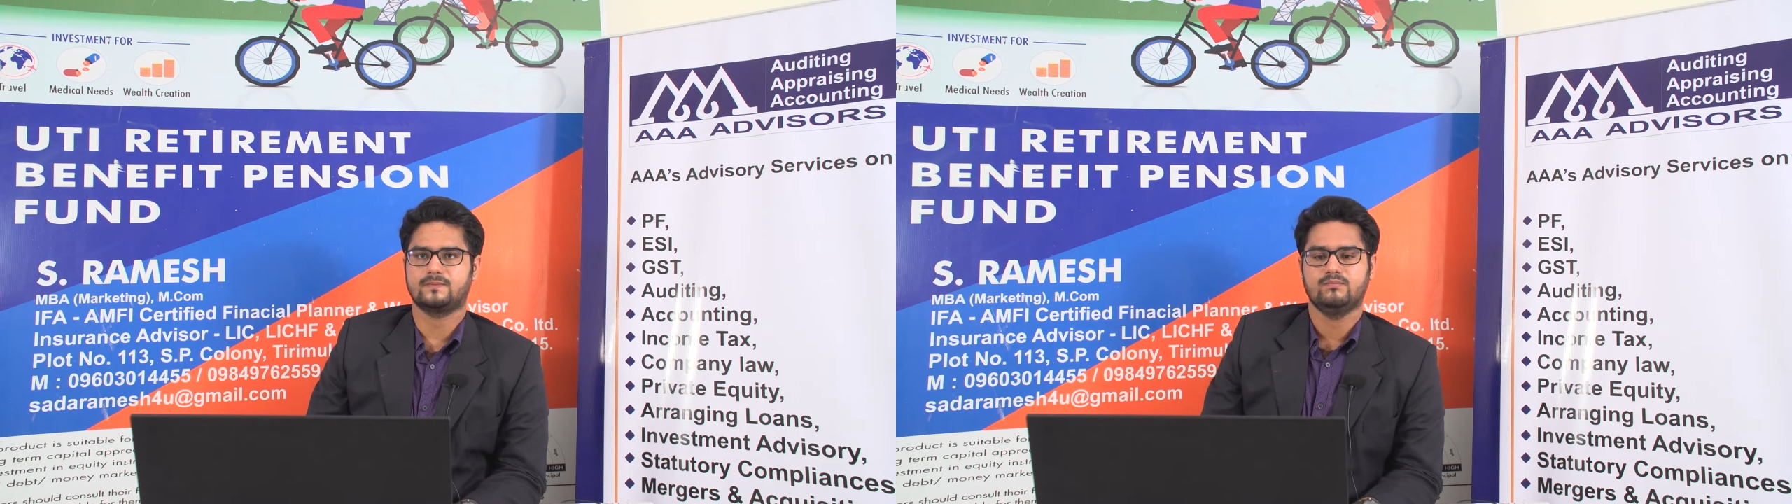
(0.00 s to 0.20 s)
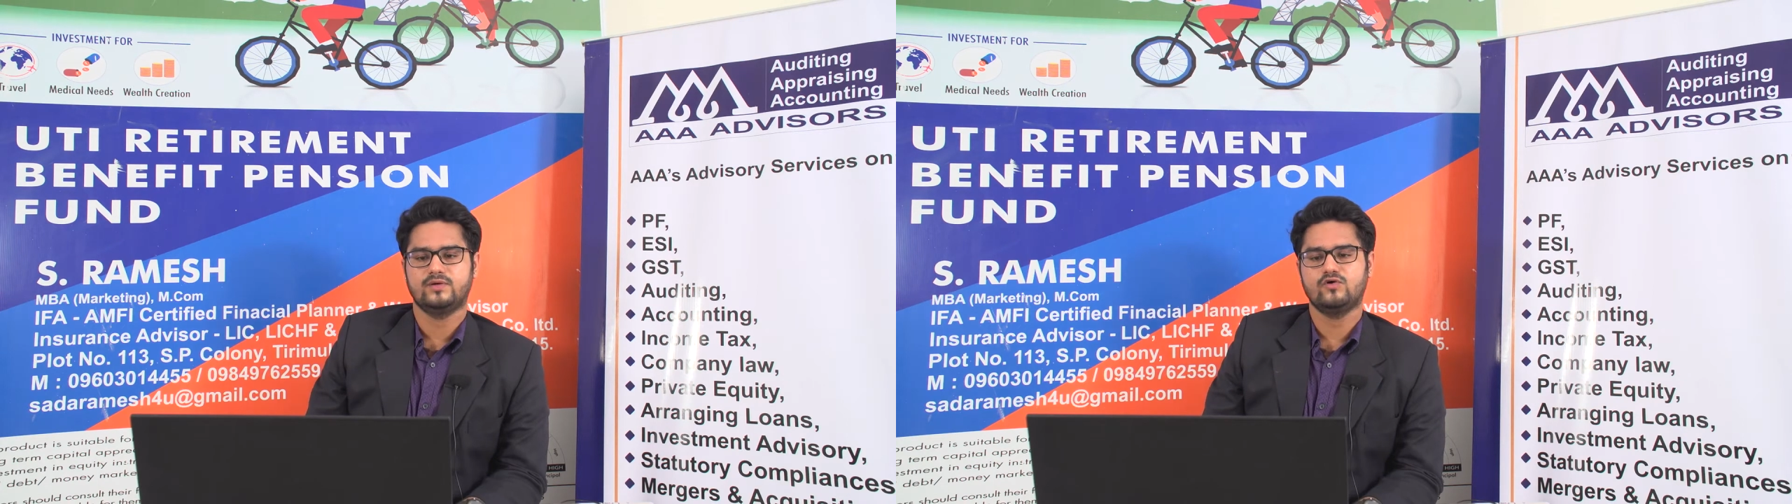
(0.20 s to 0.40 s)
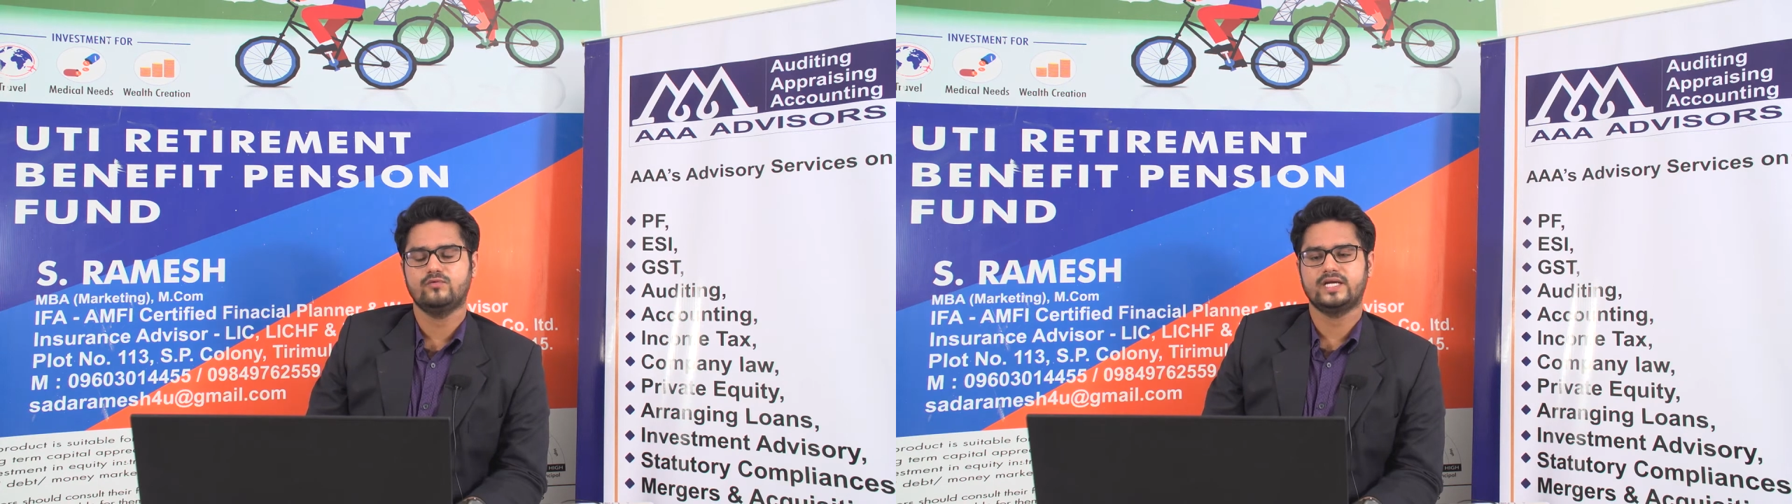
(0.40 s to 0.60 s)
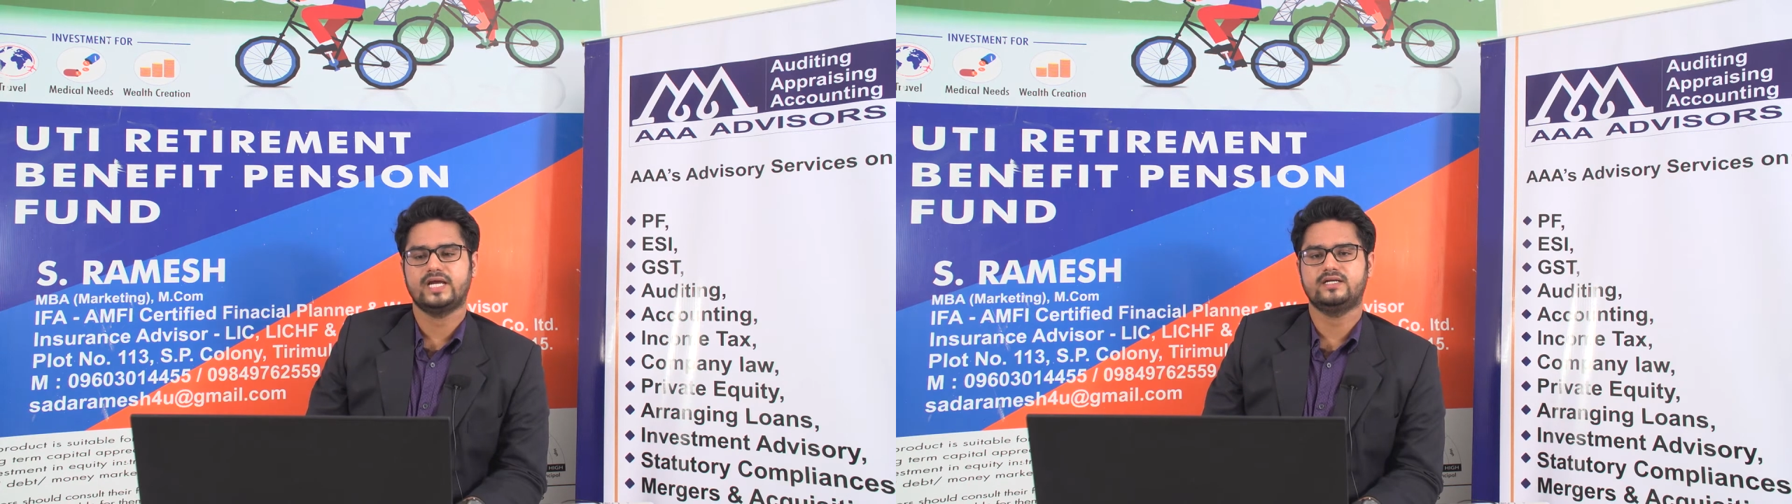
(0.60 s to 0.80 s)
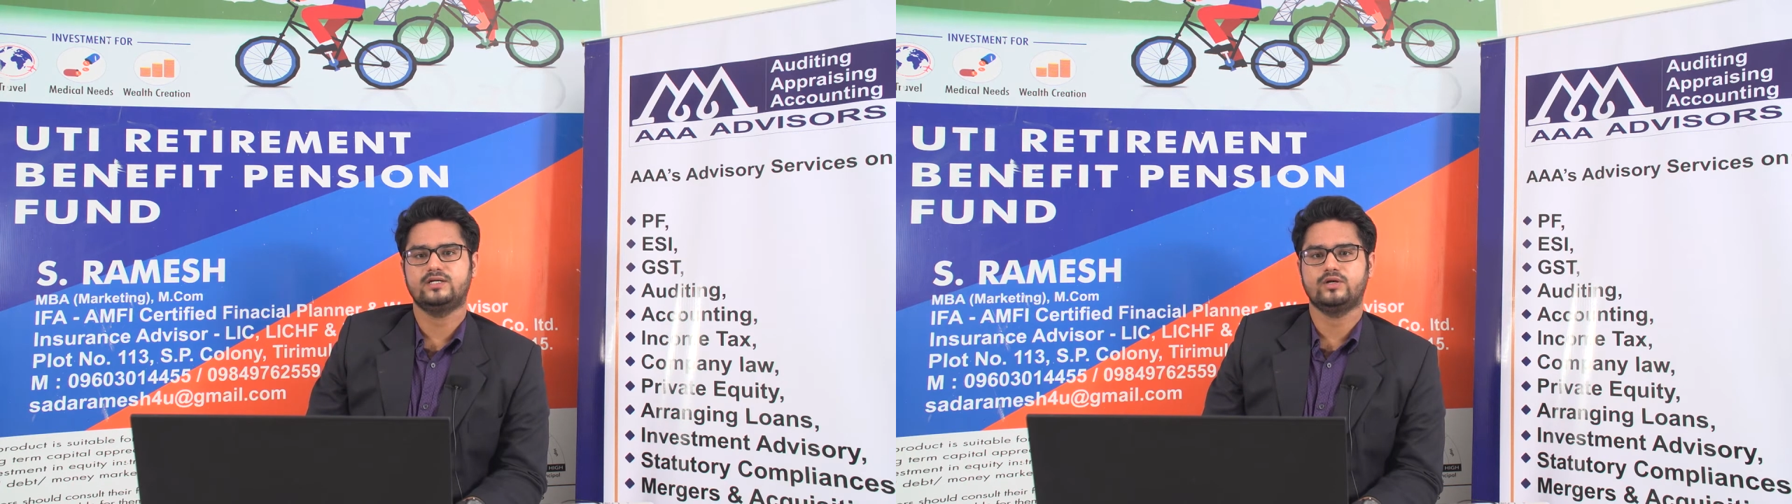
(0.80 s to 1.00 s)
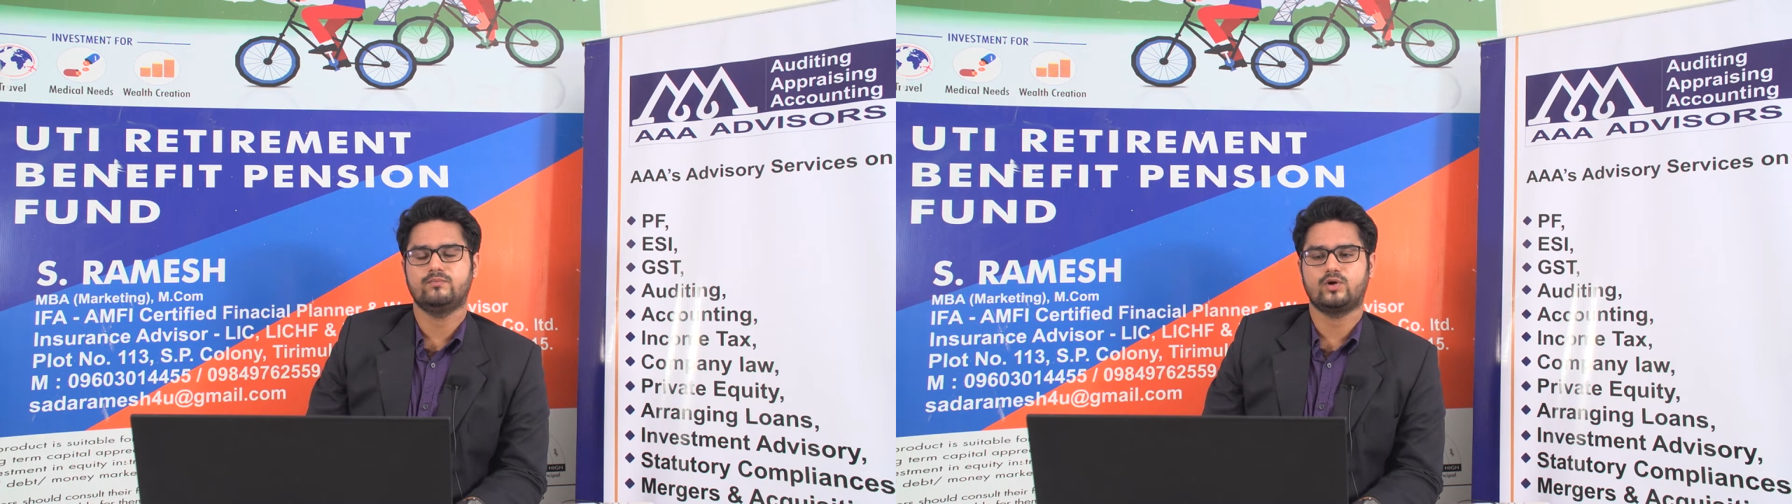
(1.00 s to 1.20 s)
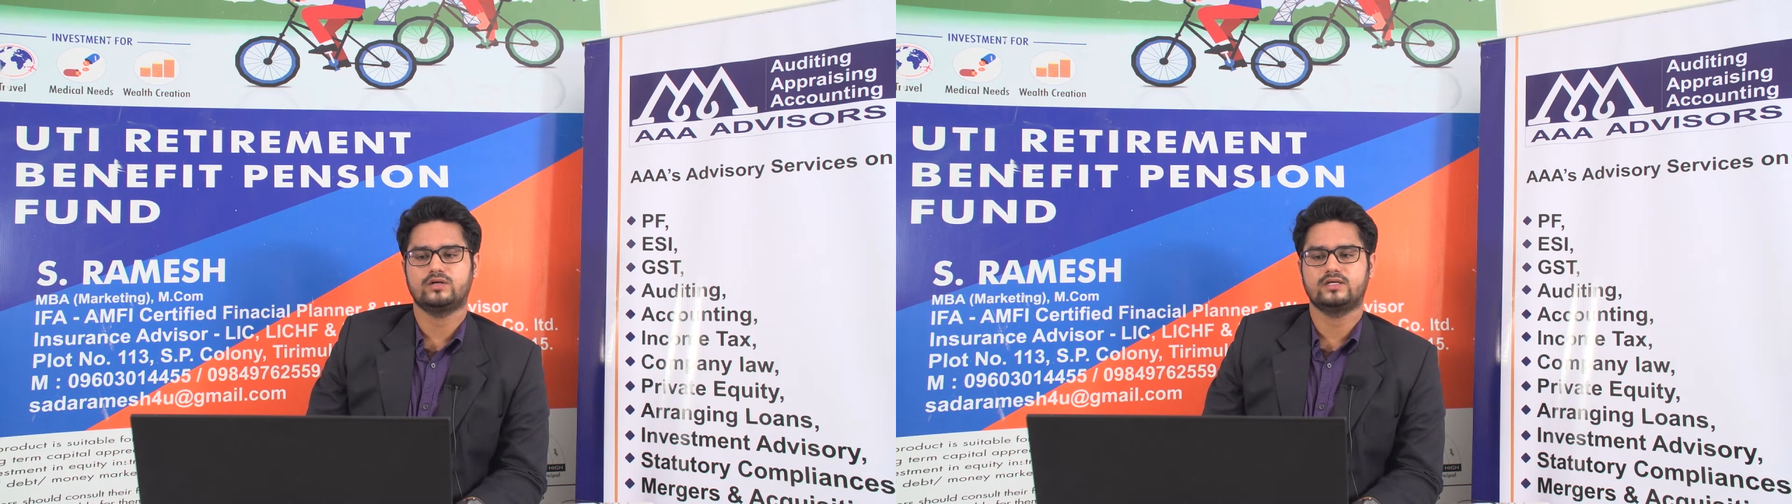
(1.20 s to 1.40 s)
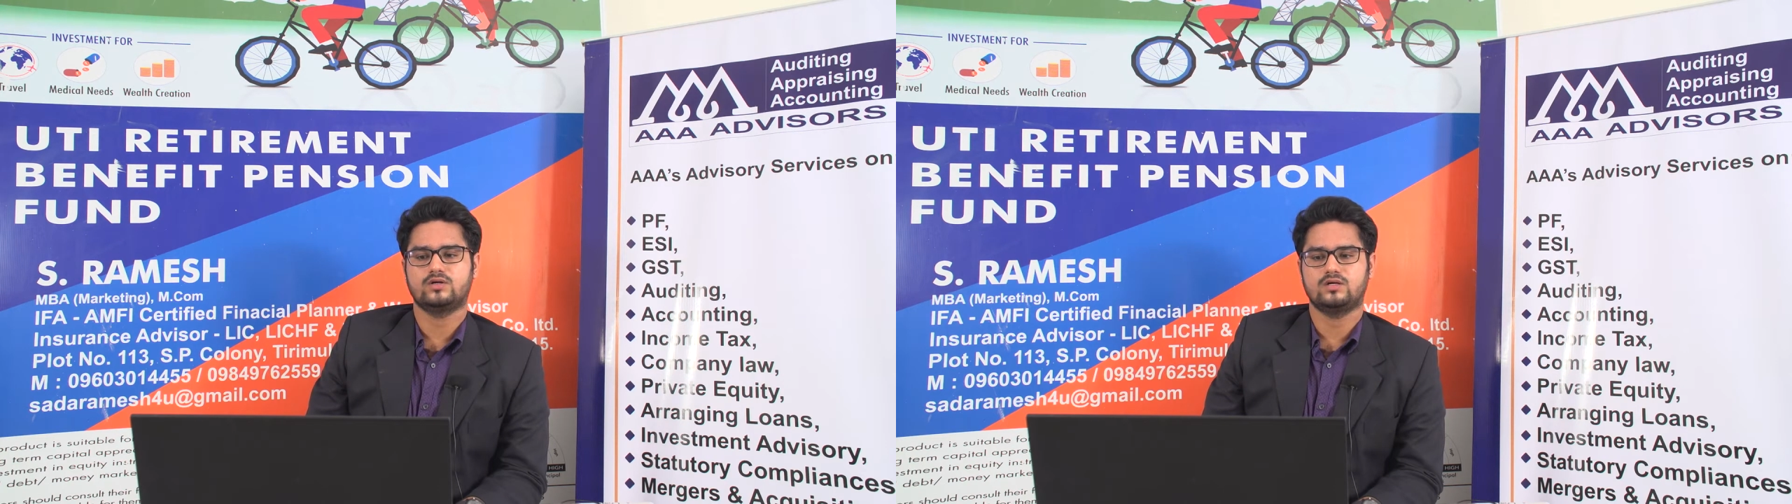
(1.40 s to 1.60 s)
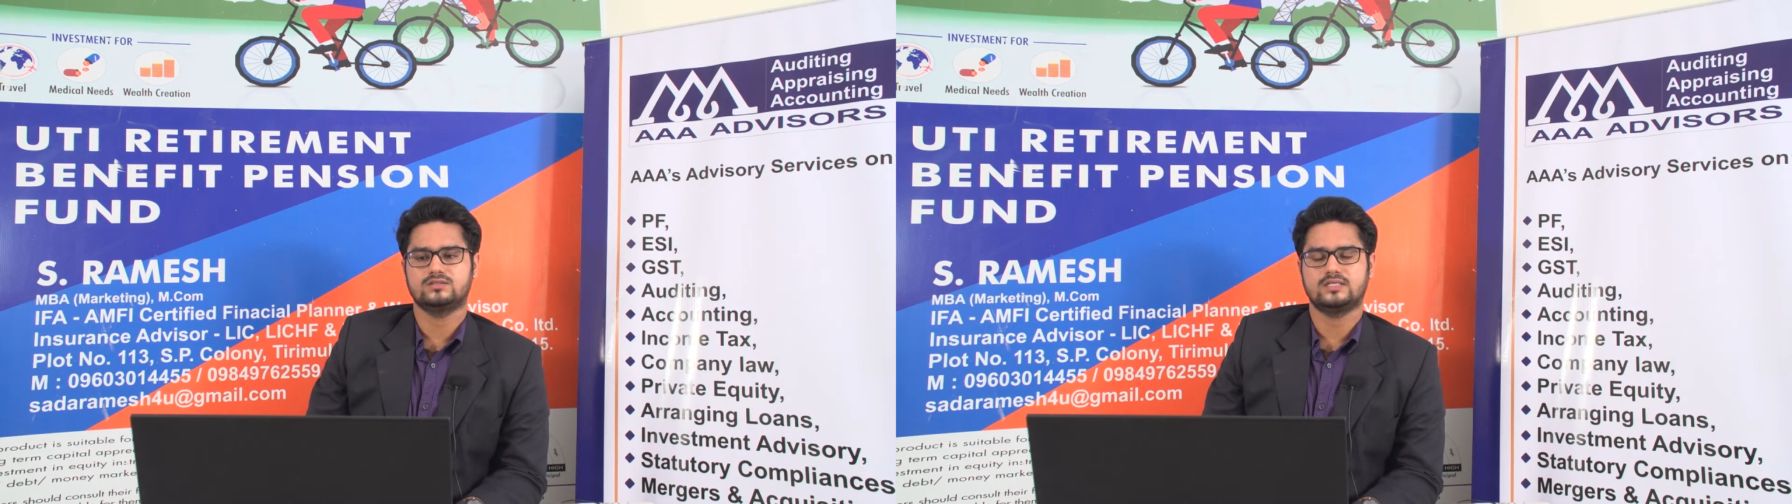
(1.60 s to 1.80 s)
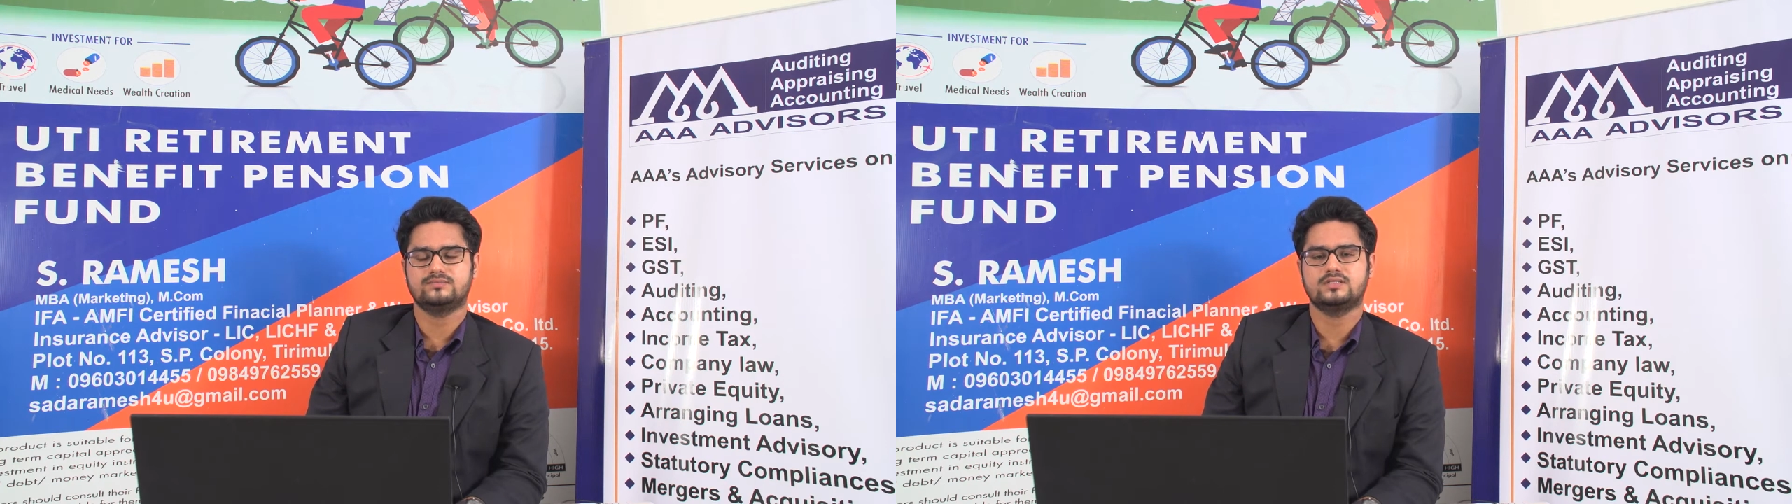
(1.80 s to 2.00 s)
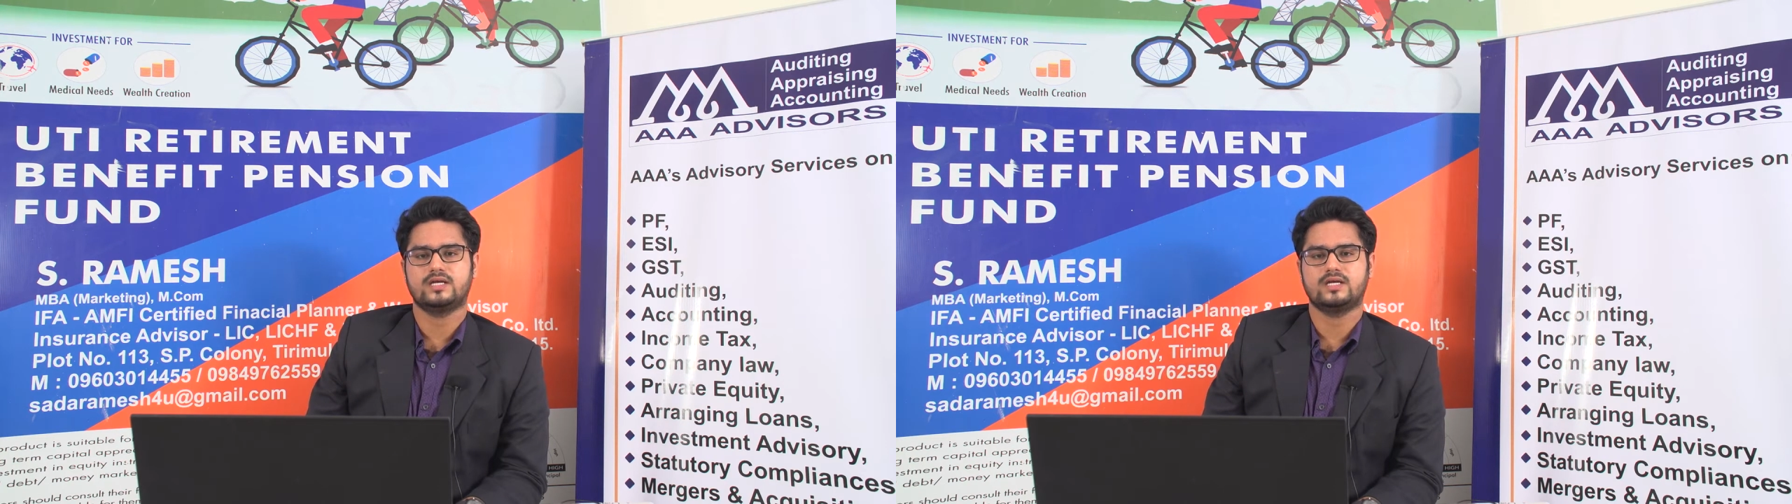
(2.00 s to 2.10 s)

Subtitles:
Before we get into important concepts